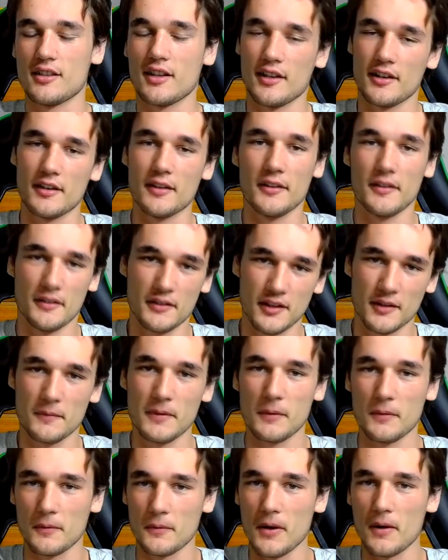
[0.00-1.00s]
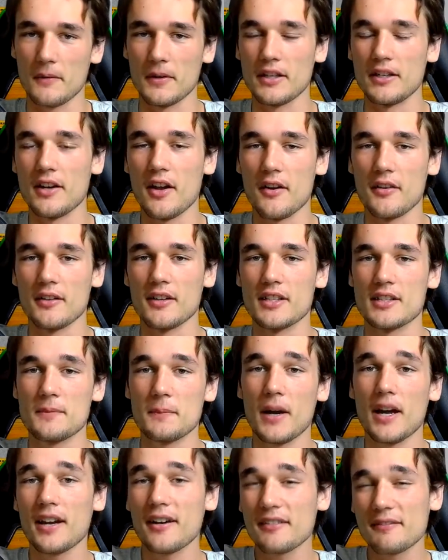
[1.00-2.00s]
I know a lot of people probably know this,
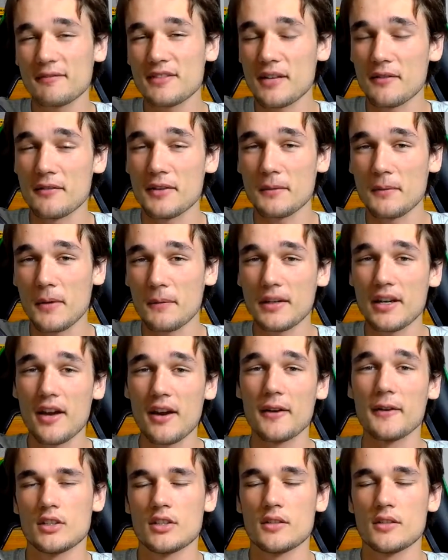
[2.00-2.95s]
but some people probably don't.